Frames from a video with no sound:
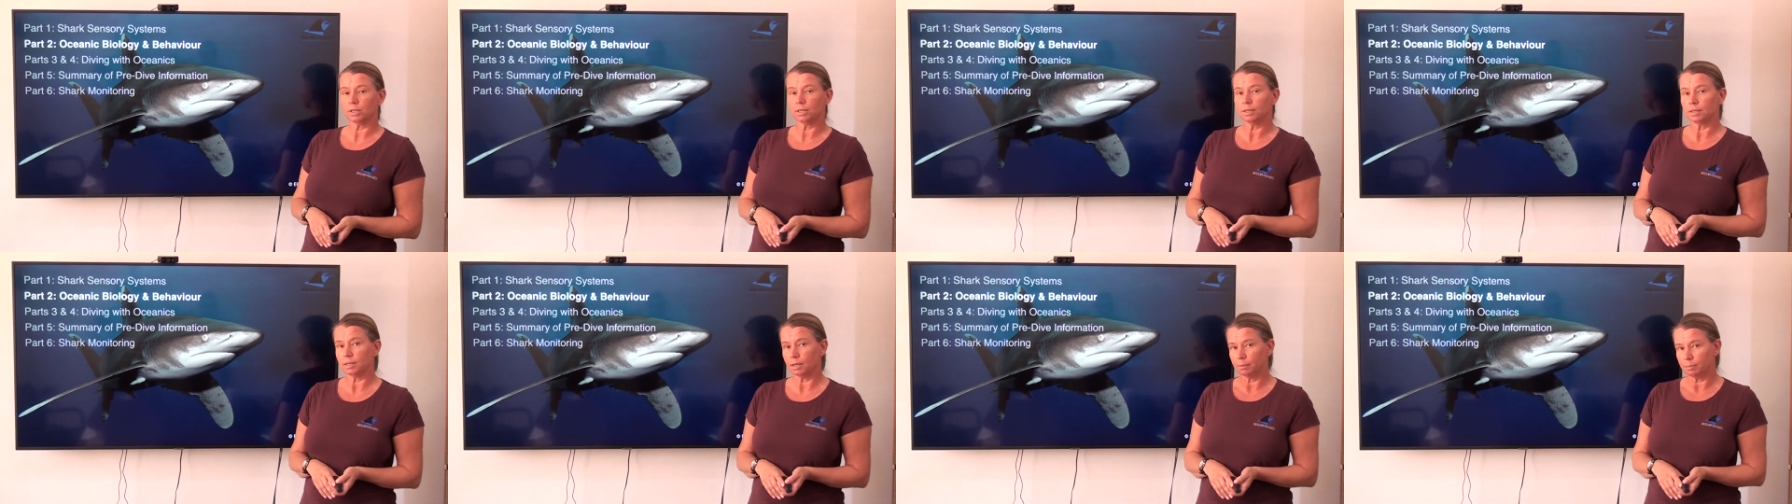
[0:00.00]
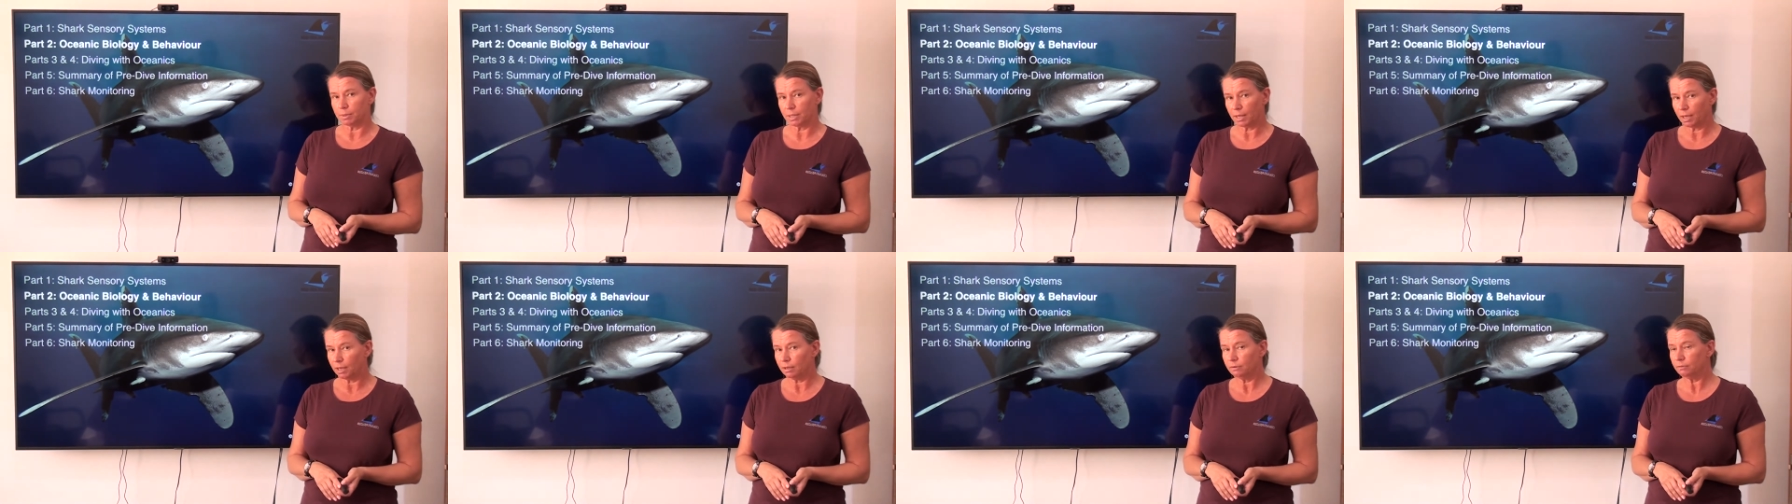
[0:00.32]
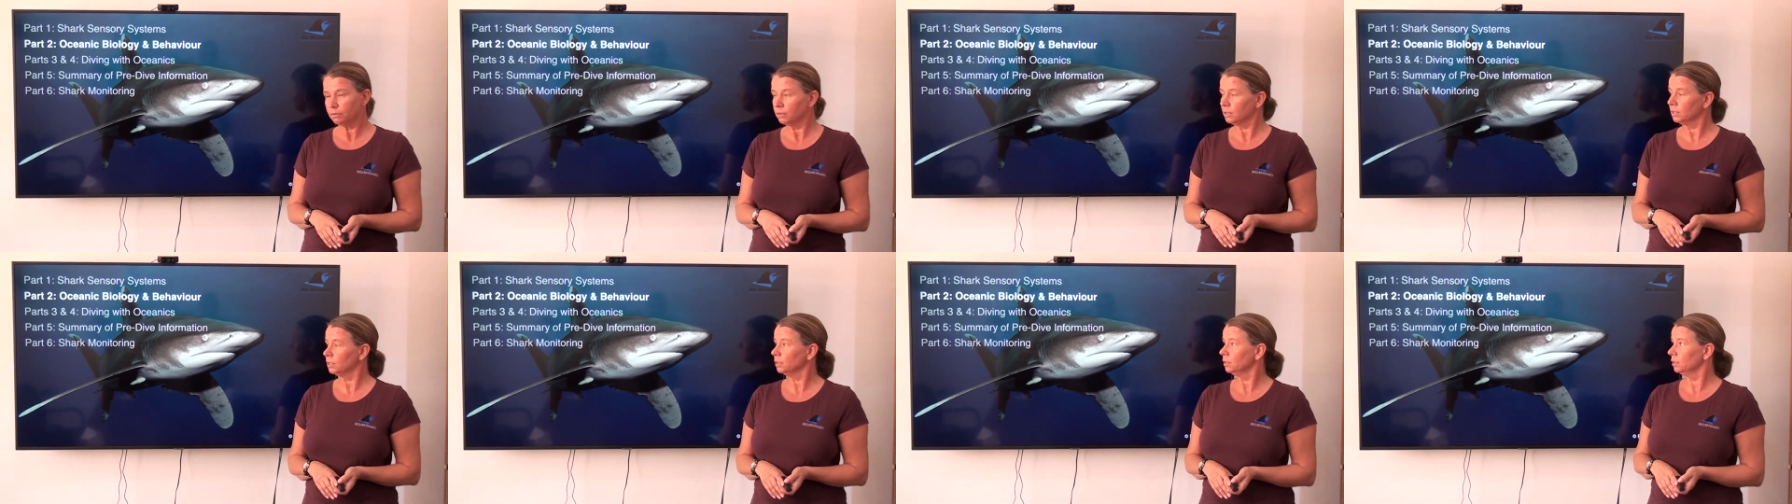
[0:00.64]
and their
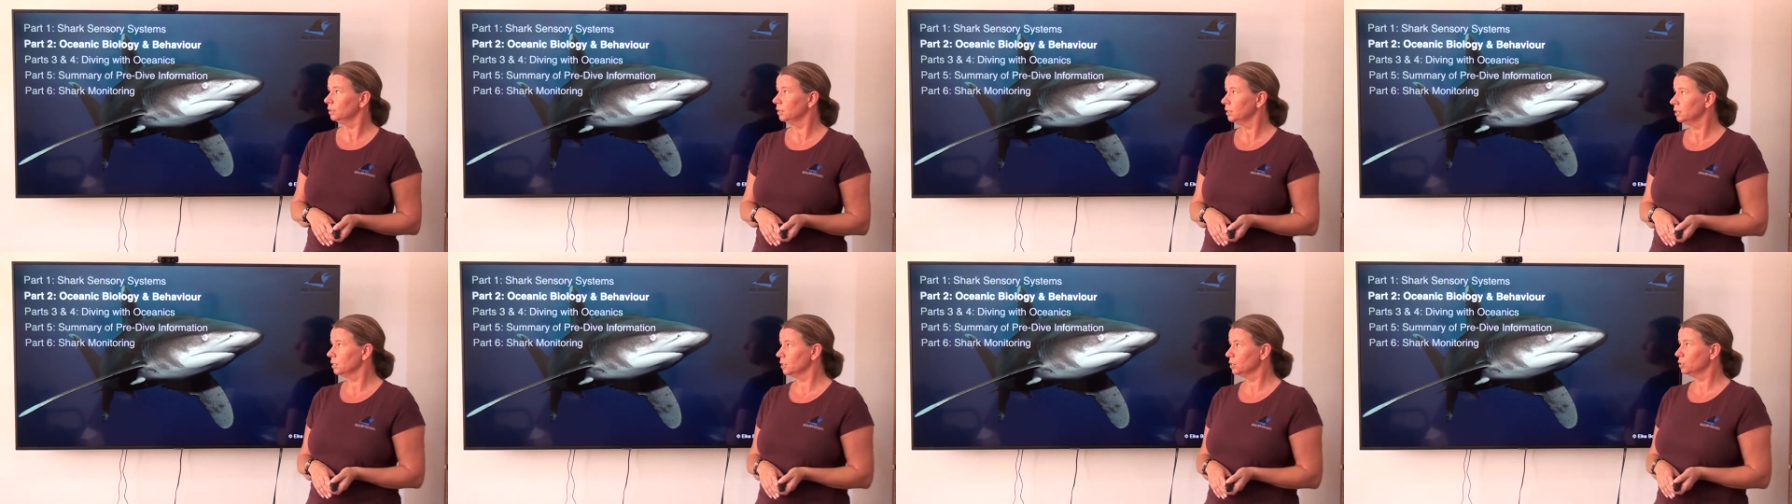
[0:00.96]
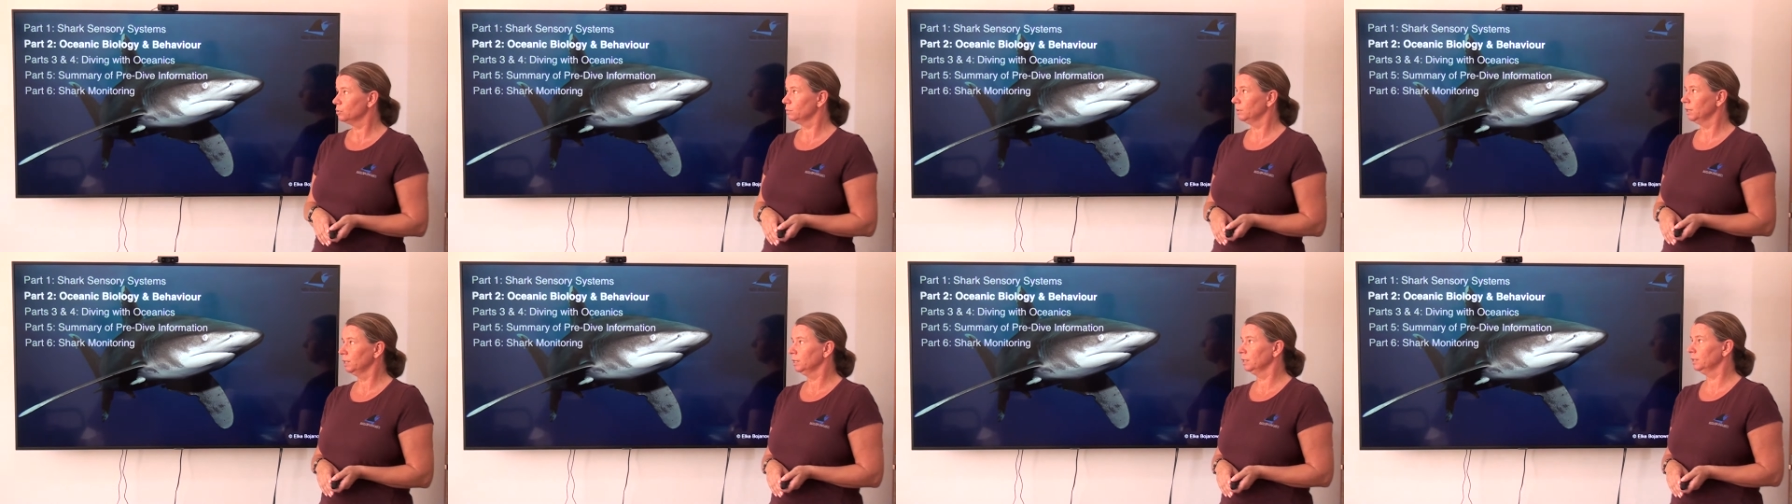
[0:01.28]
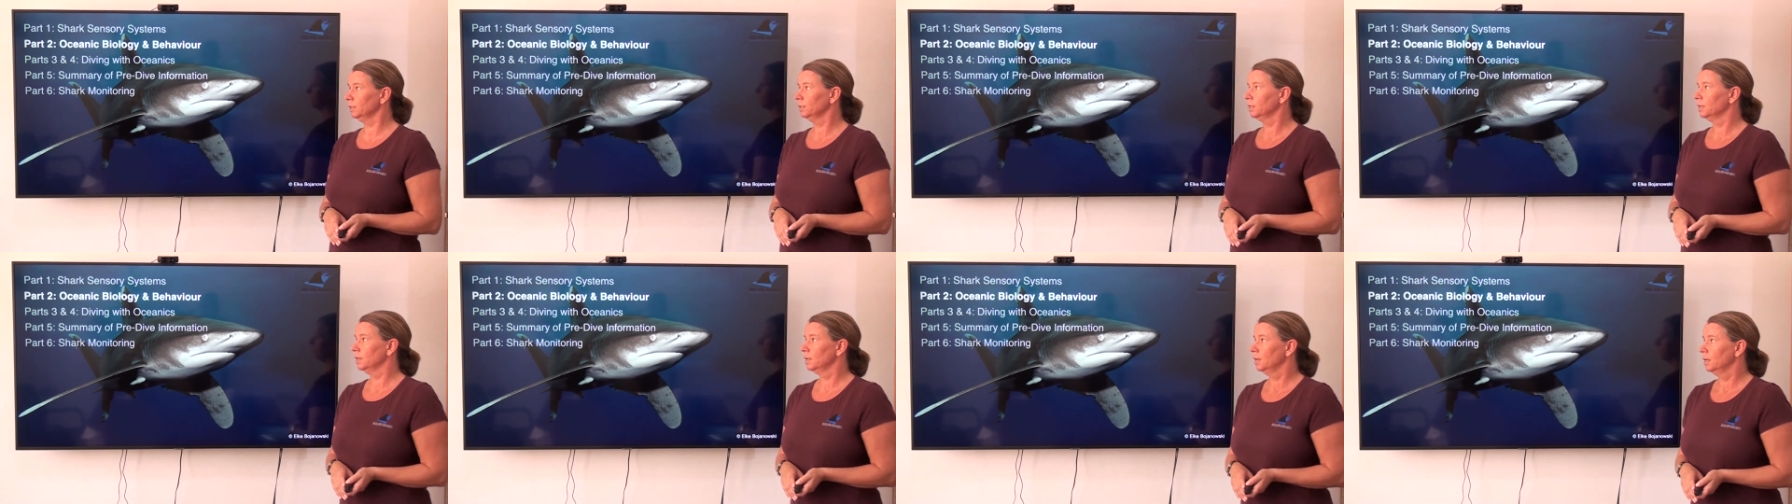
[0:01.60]
behavior in this
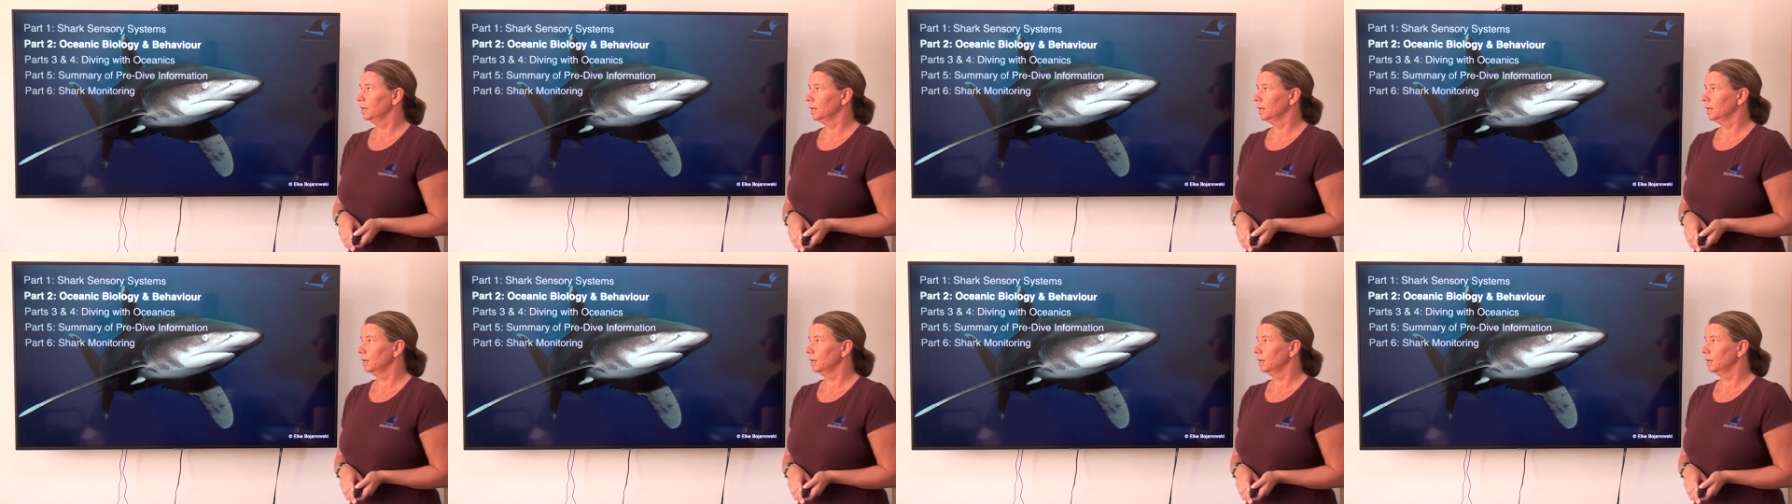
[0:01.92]
one.